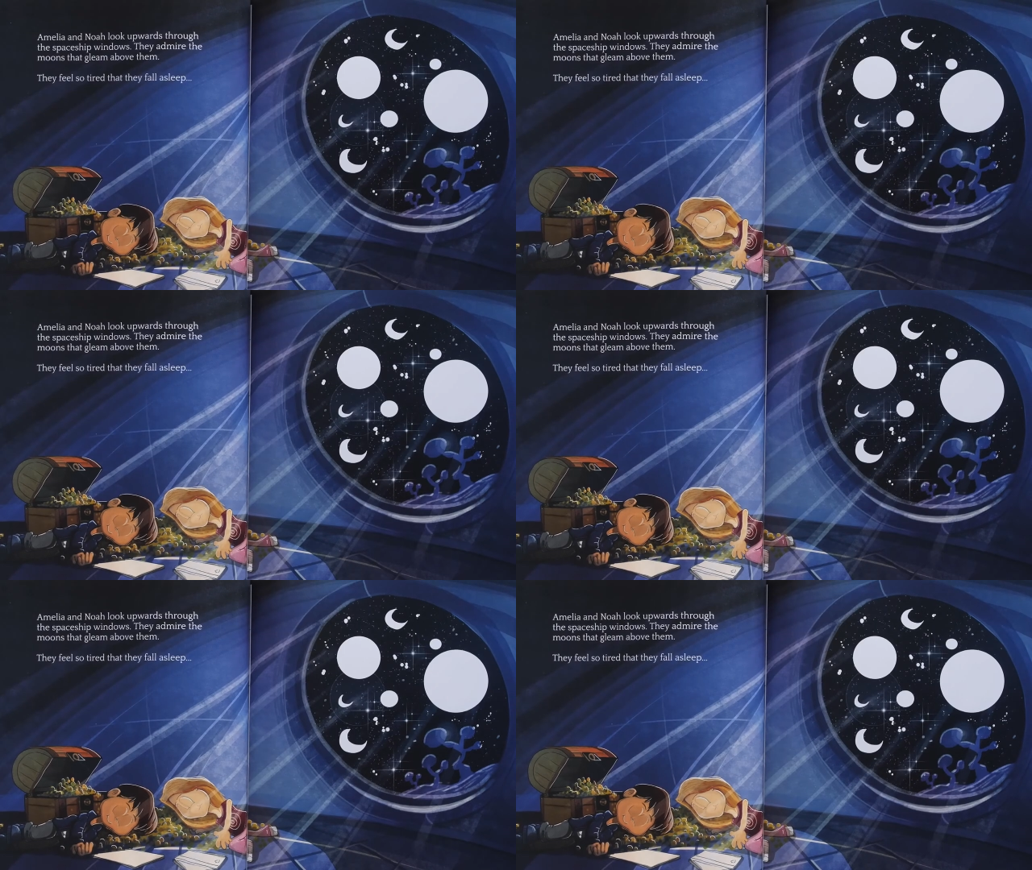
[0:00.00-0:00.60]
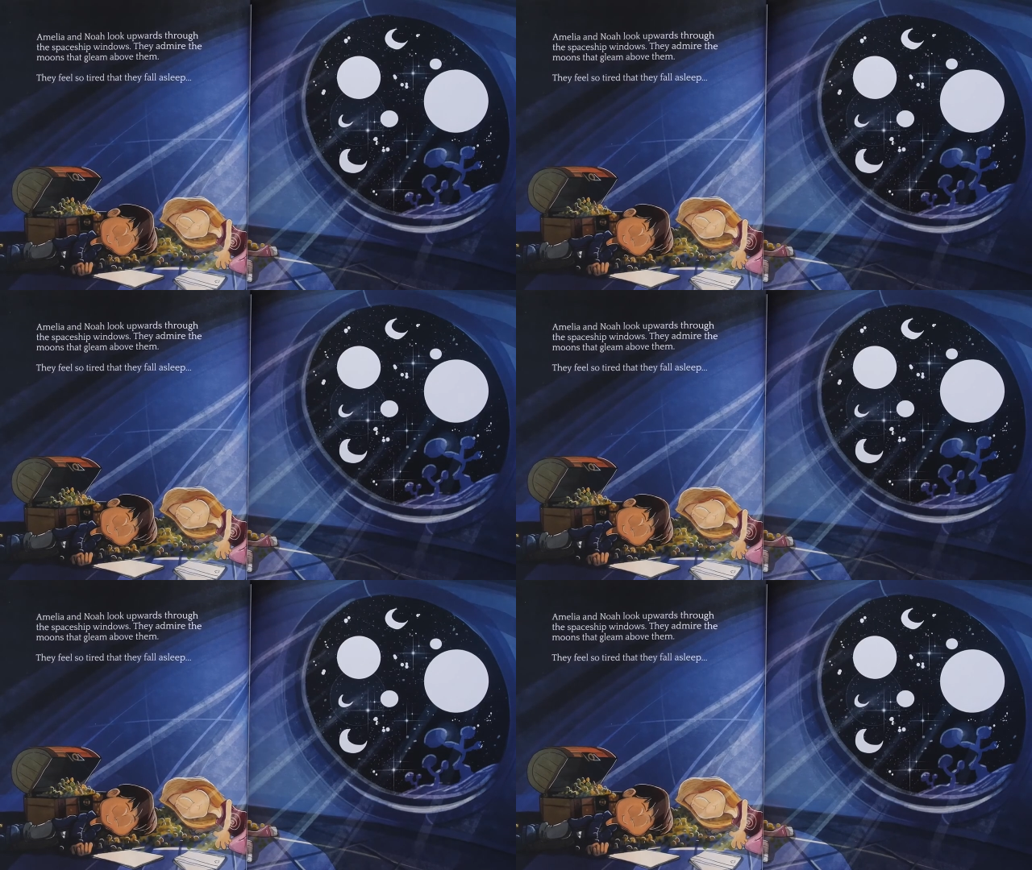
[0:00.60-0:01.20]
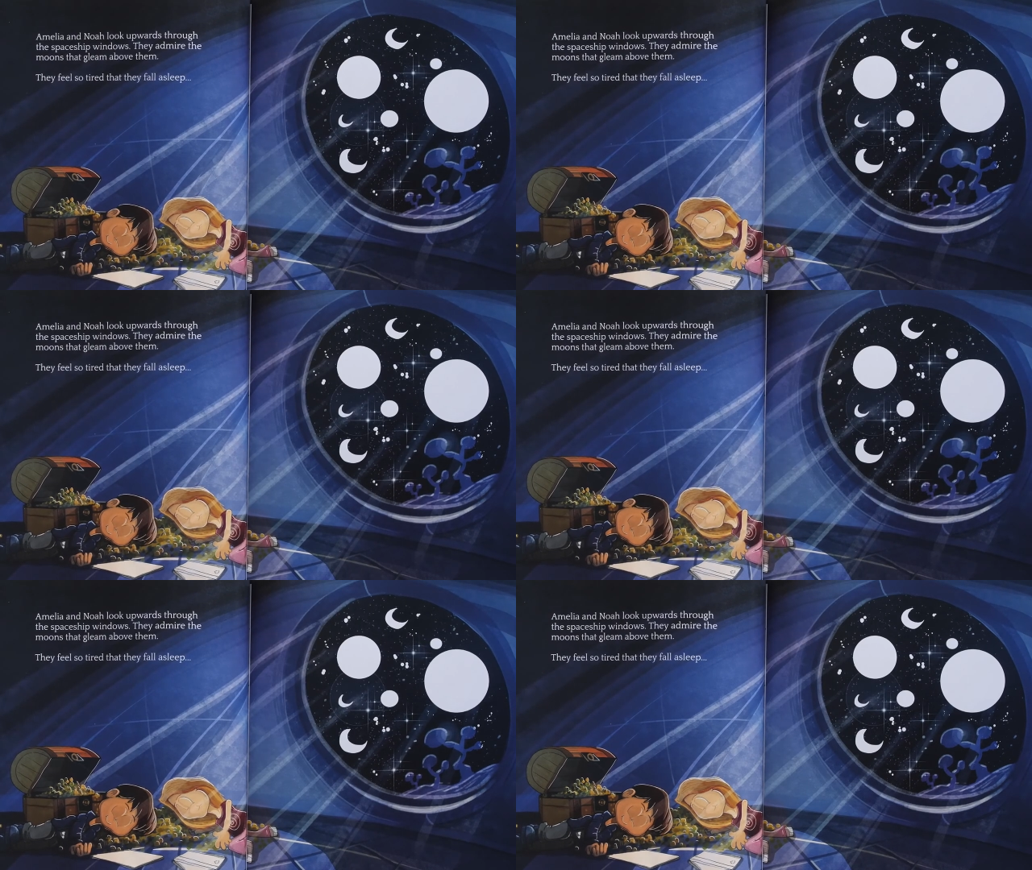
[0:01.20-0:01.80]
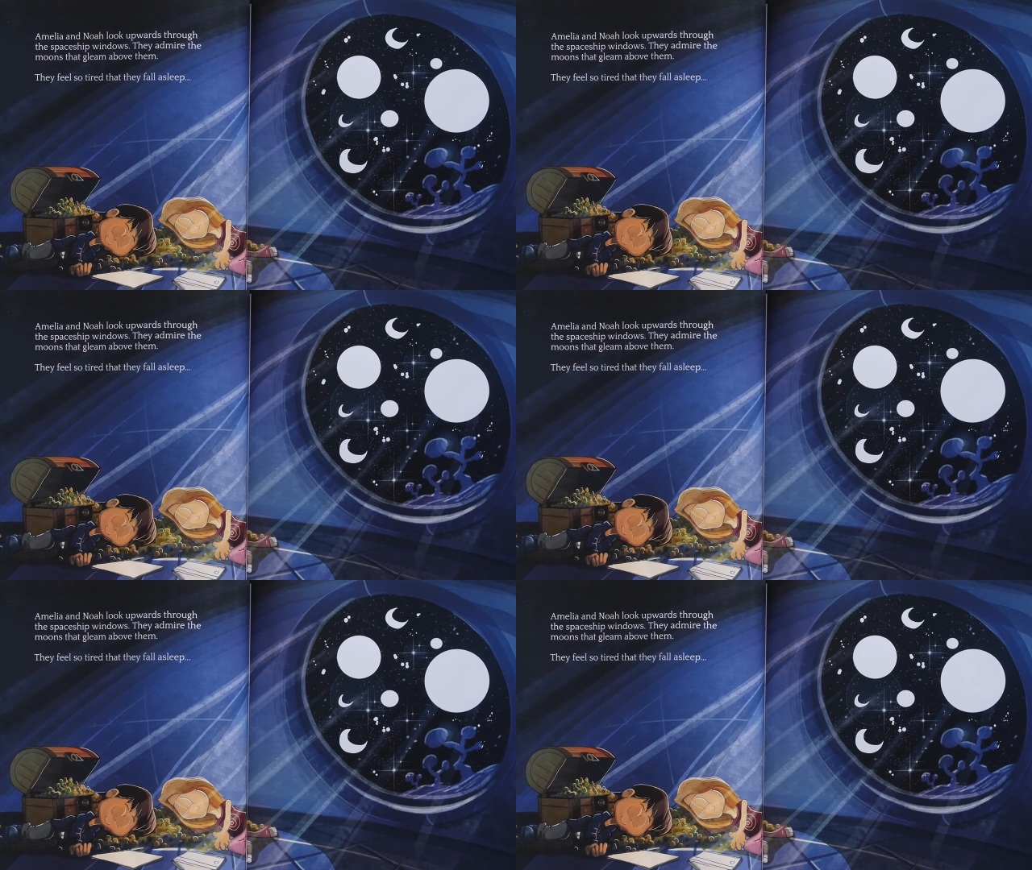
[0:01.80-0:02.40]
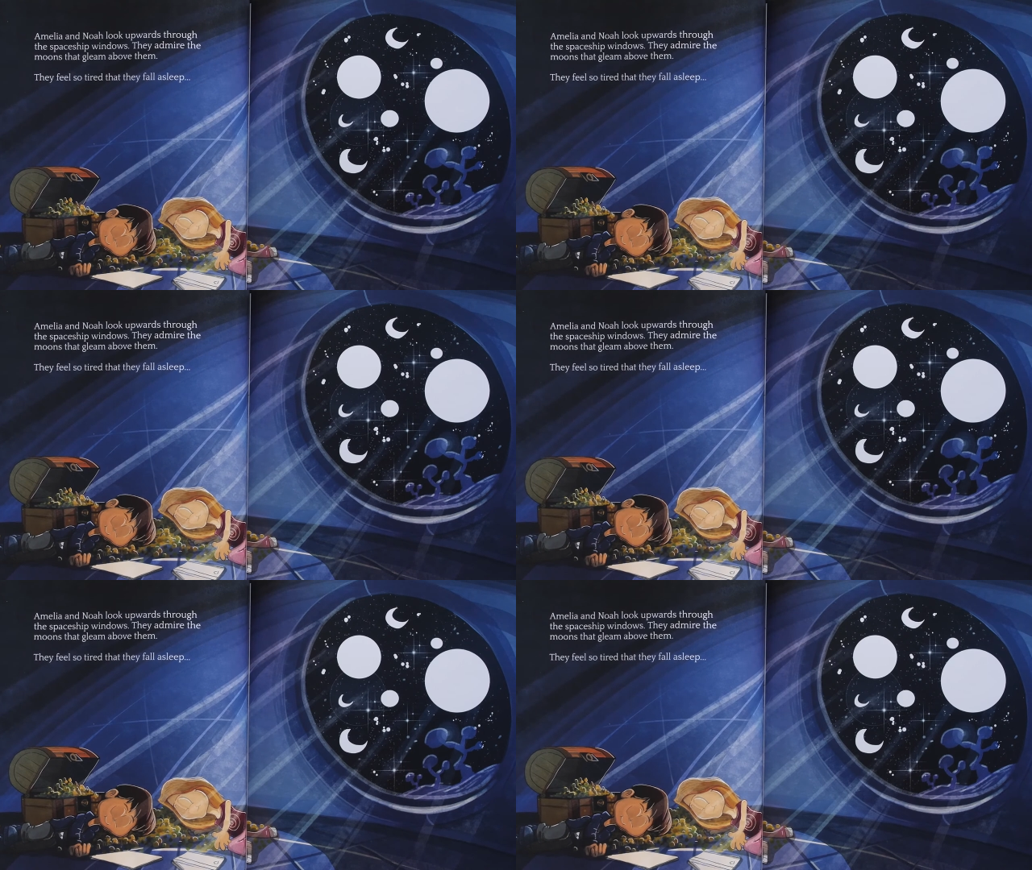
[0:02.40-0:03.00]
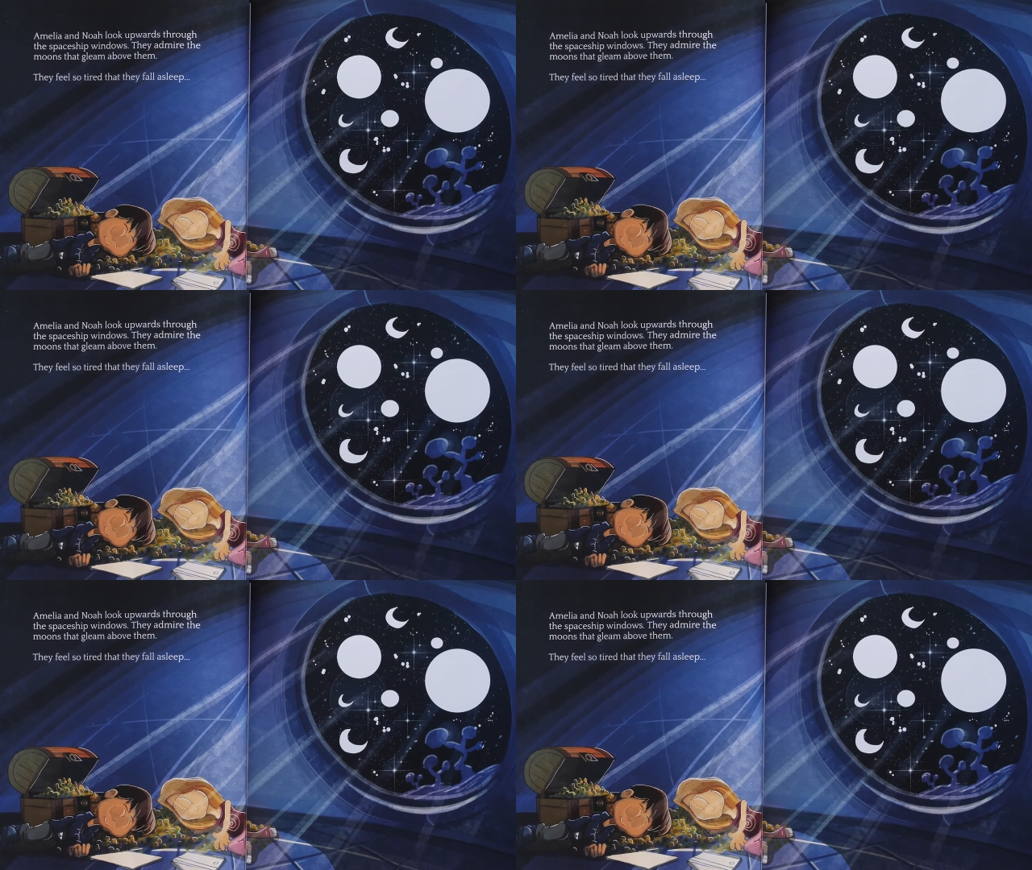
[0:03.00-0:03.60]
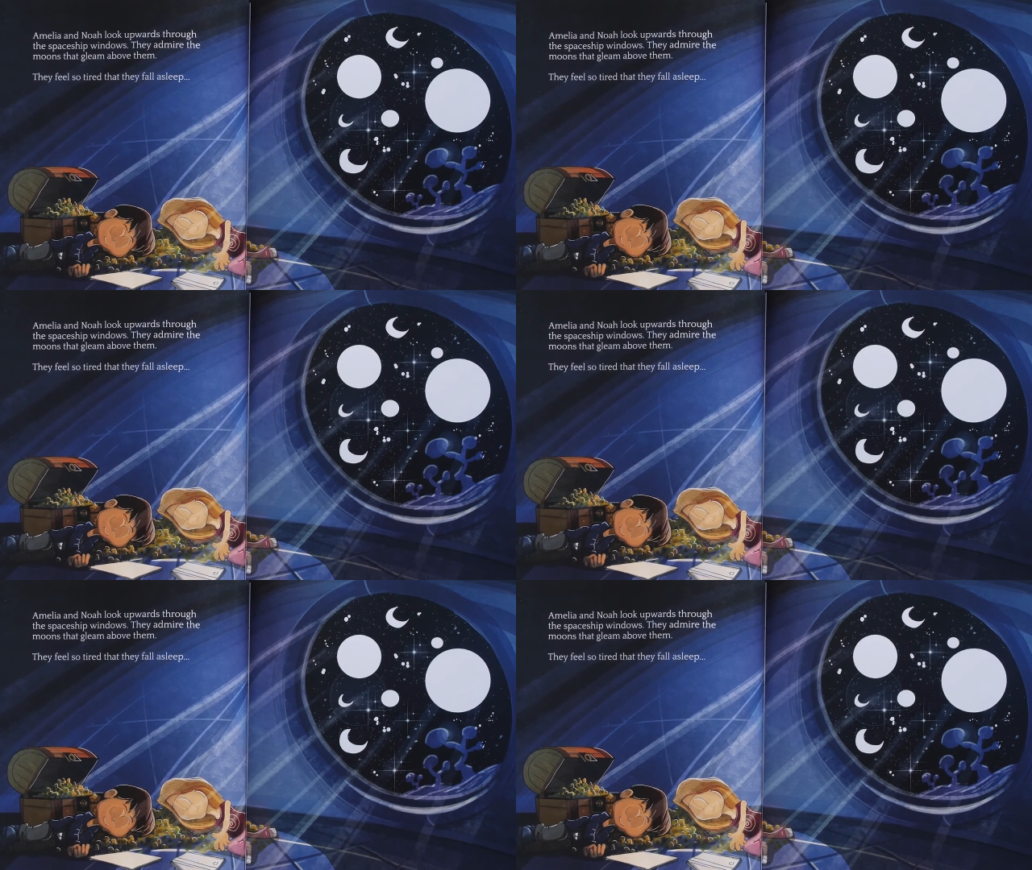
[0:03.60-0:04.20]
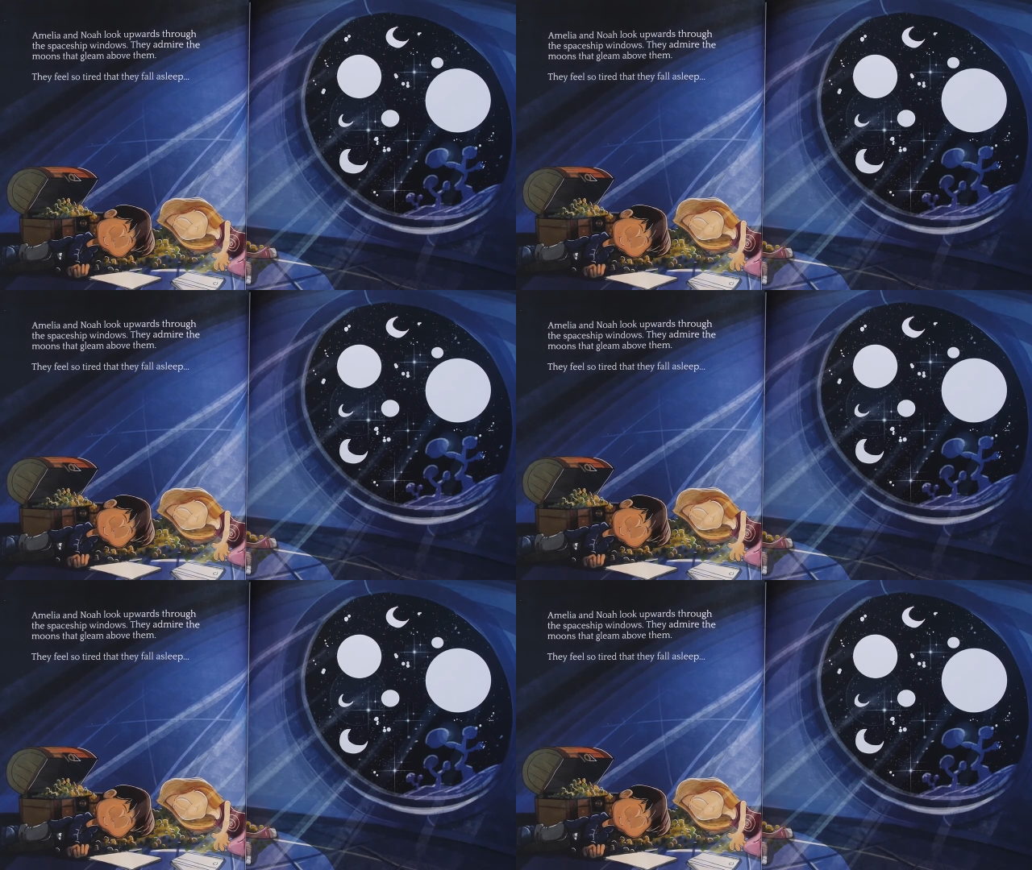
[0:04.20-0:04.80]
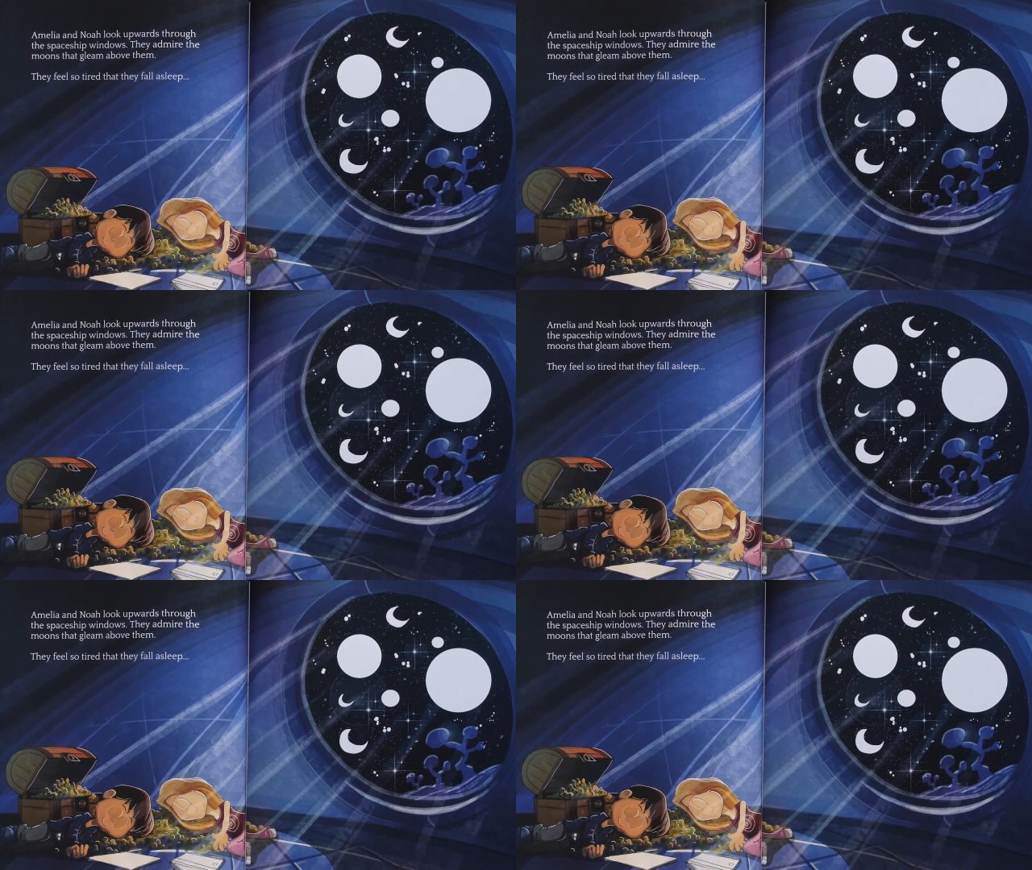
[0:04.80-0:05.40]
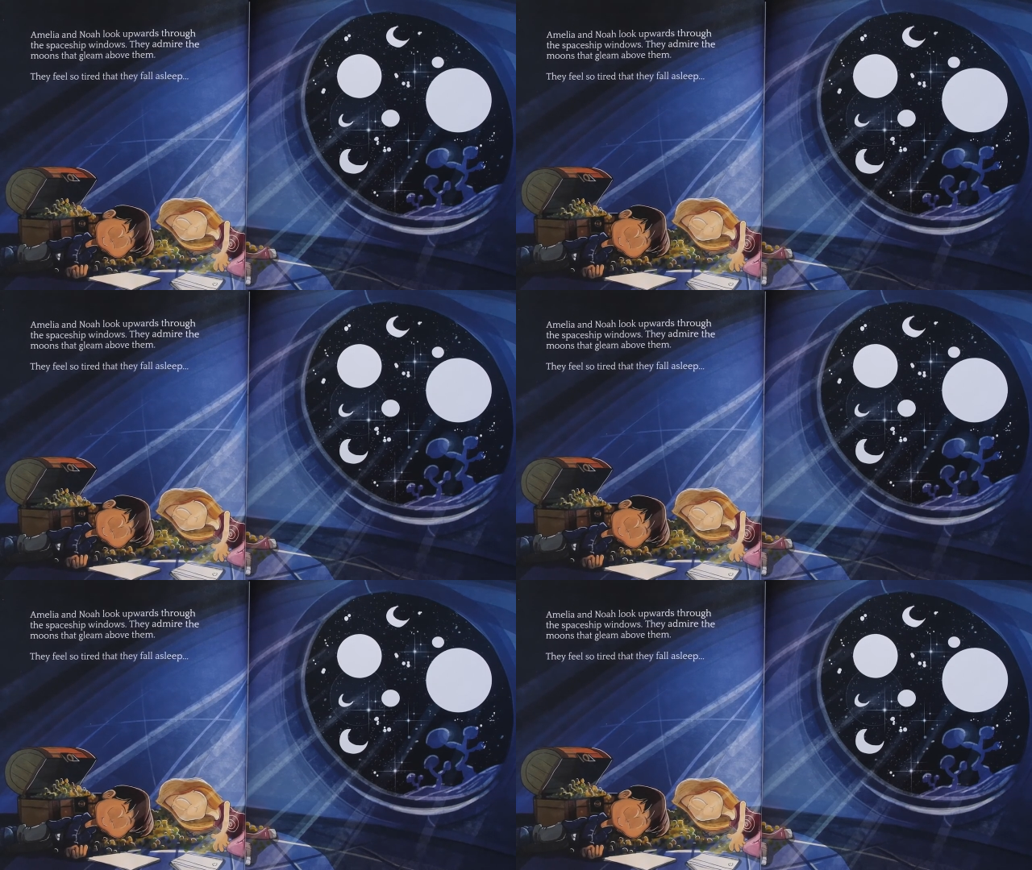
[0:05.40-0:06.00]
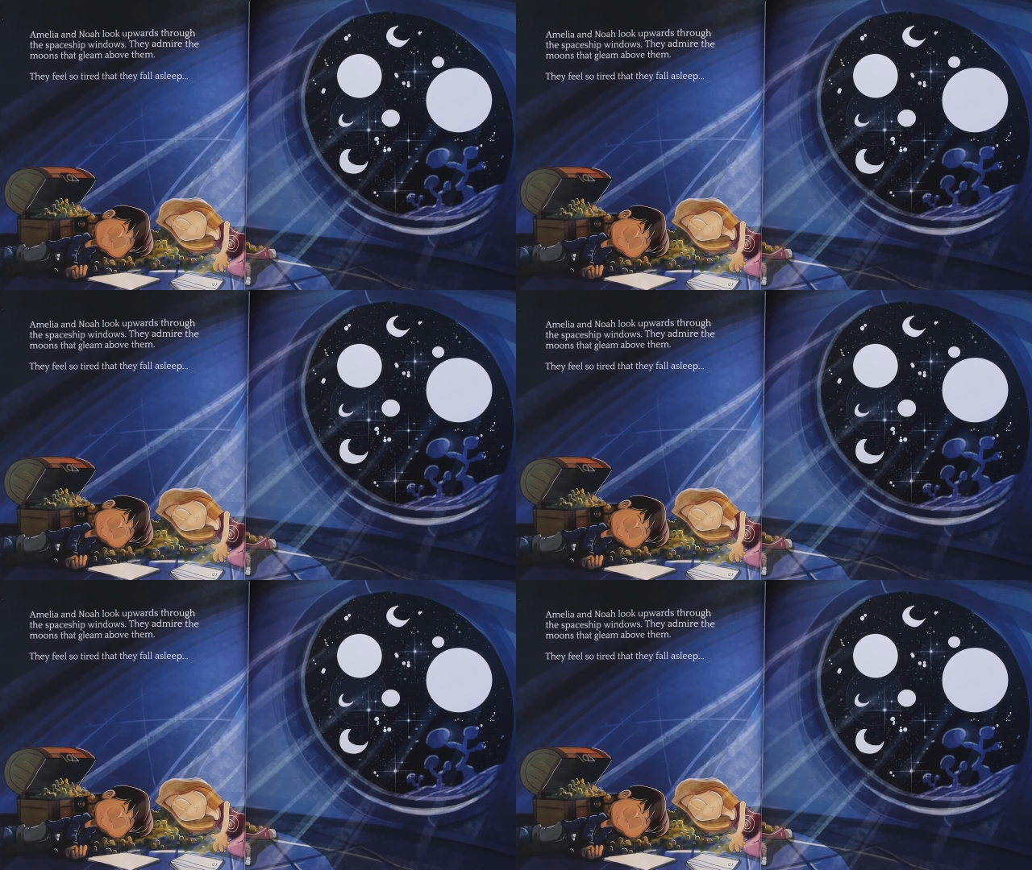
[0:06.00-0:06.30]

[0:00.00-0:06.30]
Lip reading: Nobody's mouth can be seen.